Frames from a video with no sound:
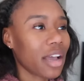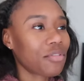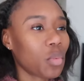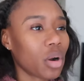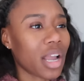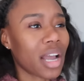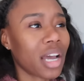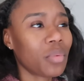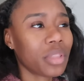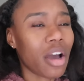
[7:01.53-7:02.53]
after work, I
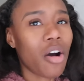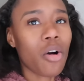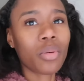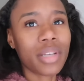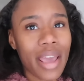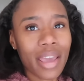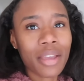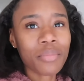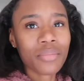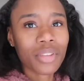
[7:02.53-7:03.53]
kind of went that whole
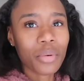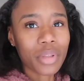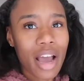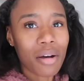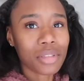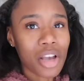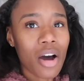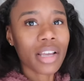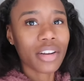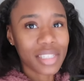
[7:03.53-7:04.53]
day without
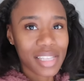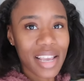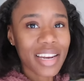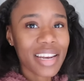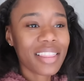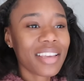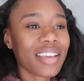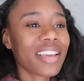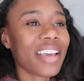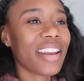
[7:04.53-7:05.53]
talking or saying
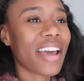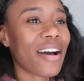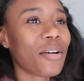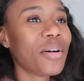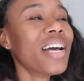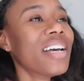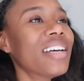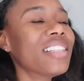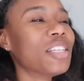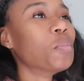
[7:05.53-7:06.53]
anything. And now
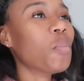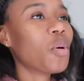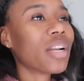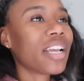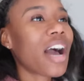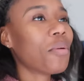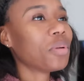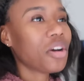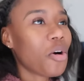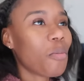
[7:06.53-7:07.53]
this morning, I
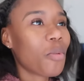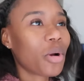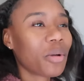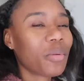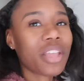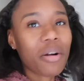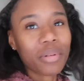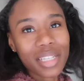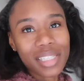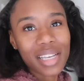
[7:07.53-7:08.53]
went the whole morning without
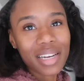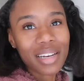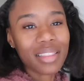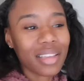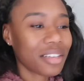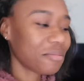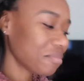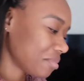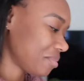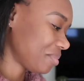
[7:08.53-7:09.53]
really saying
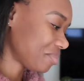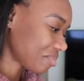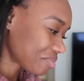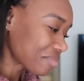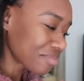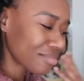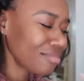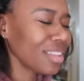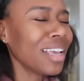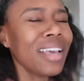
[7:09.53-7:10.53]
anything.
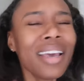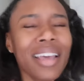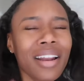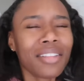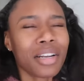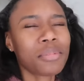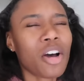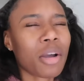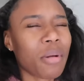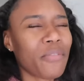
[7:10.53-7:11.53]
And now that I'm
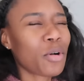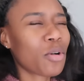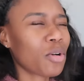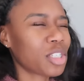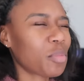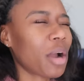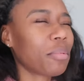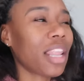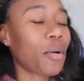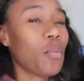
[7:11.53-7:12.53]
talking, my vocal cords are
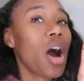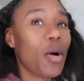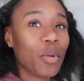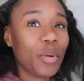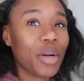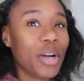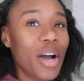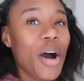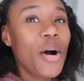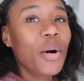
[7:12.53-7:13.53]
probably like, whoa,
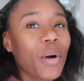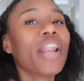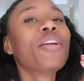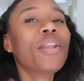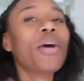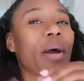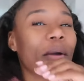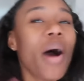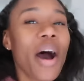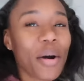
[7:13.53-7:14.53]
what are you doing?
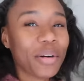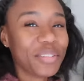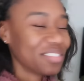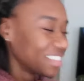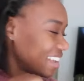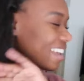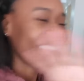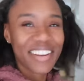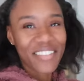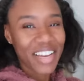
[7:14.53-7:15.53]
Whoa.
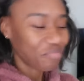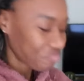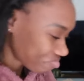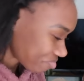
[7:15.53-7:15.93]
Anyway,